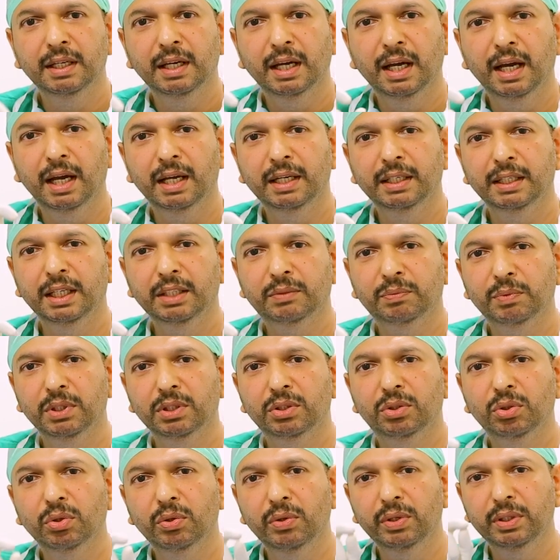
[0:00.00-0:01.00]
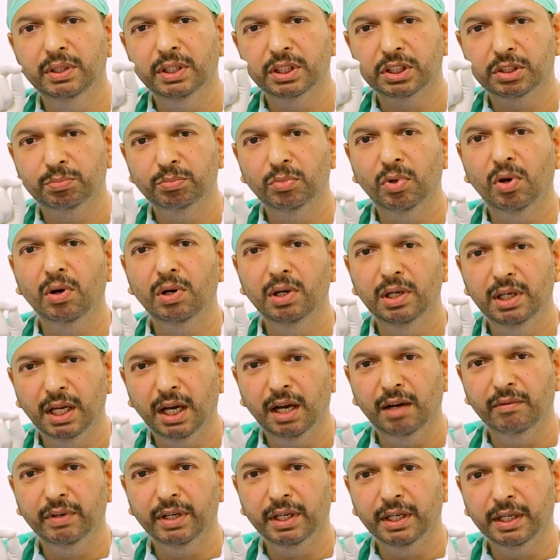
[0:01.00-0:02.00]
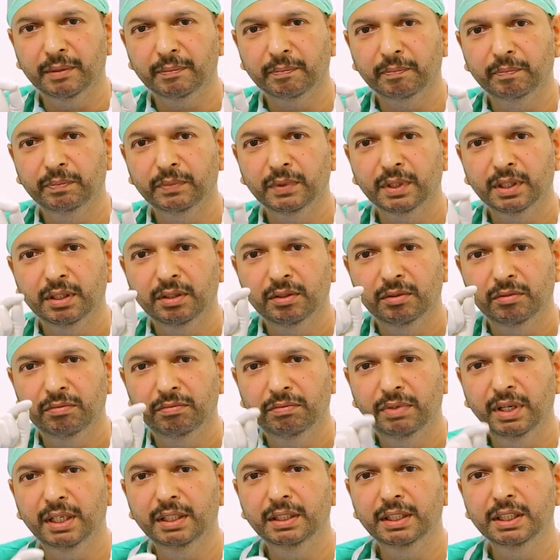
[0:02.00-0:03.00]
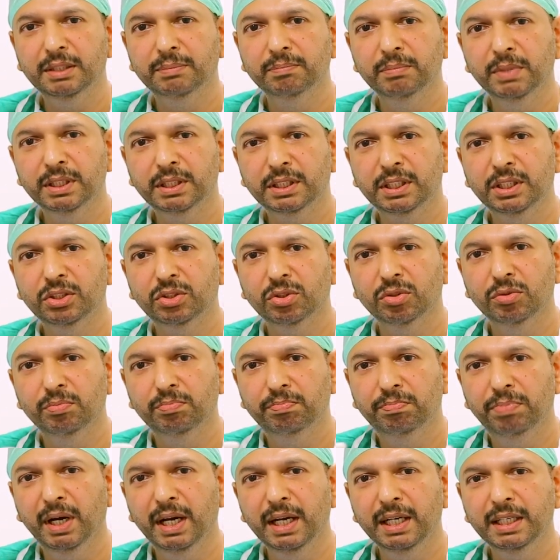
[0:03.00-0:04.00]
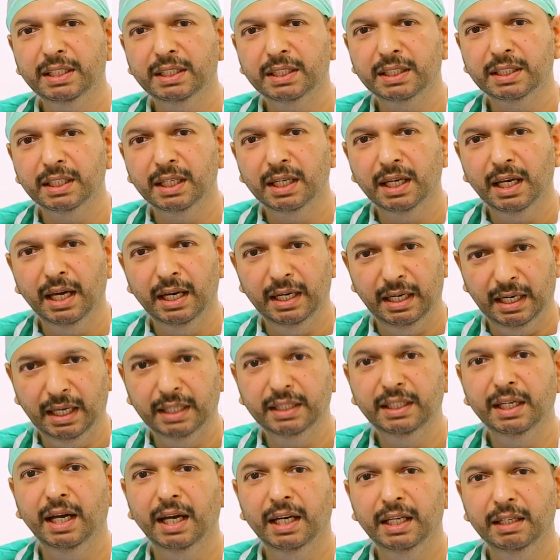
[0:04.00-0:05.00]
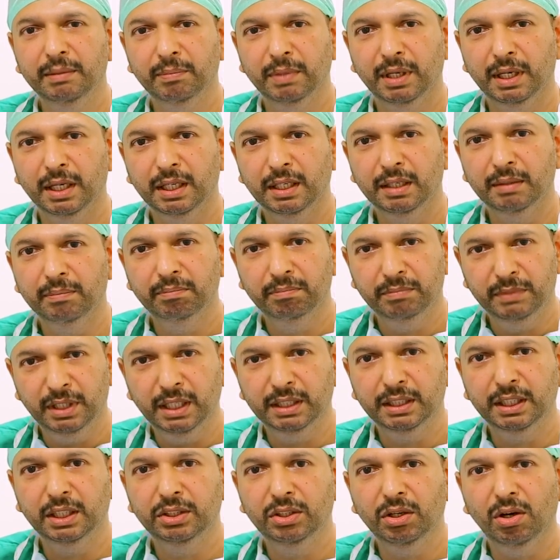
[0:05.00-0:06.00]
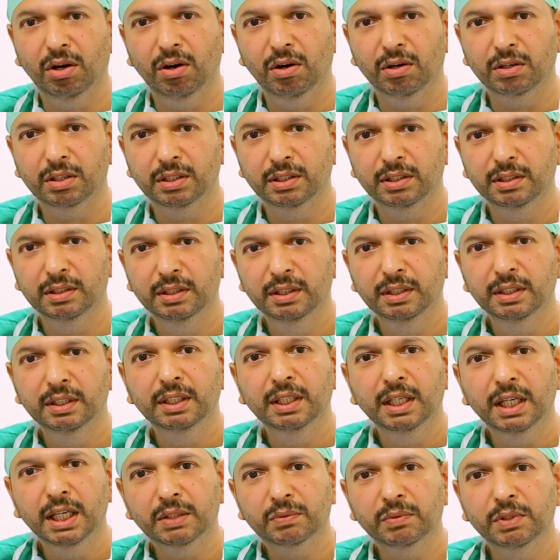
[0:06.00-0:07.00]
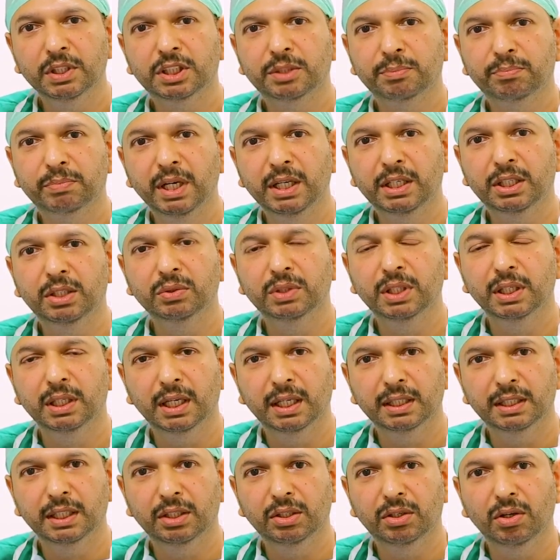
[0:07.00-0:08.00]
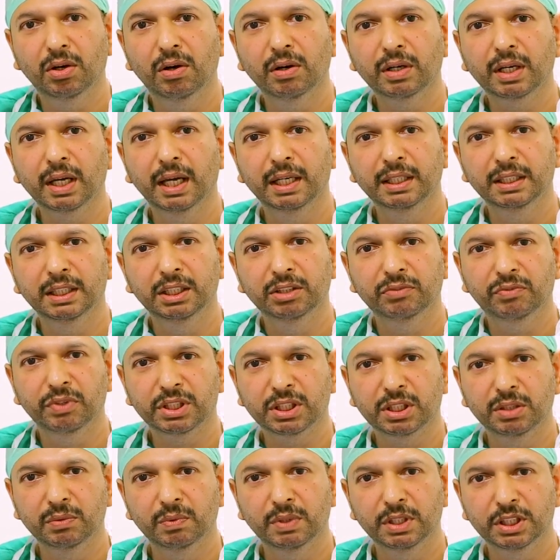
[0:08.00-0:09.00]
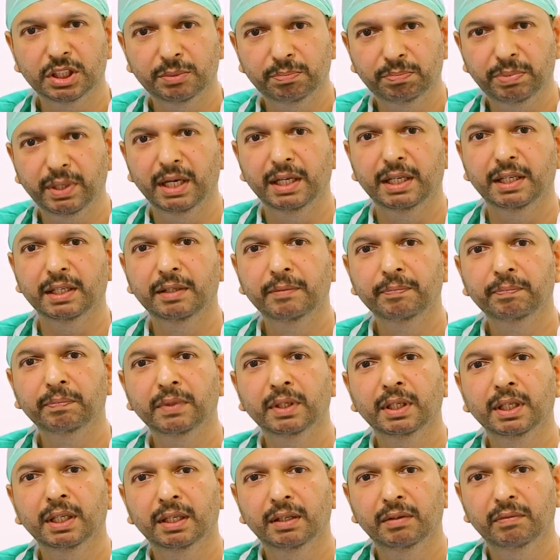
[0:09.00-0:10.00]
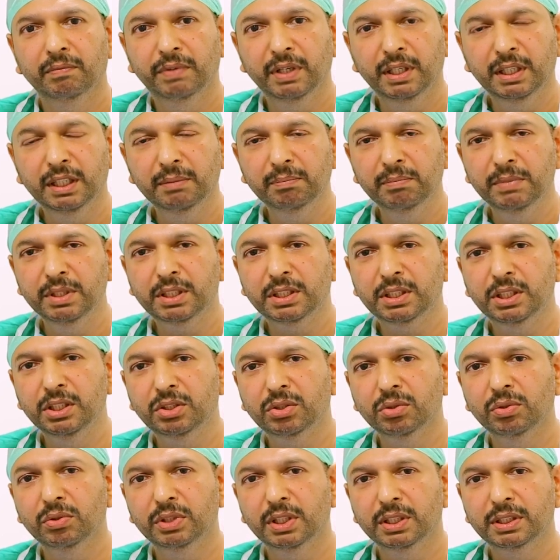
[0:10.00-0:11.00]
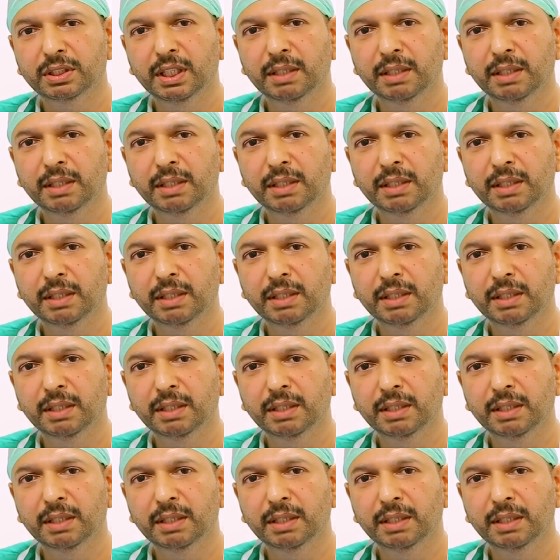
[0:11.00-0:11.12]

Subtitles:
and it will grow into a small larvae. When this mosquito bites another animal, another dog, it will spread to the another dog and the infection will spread. When the mosquito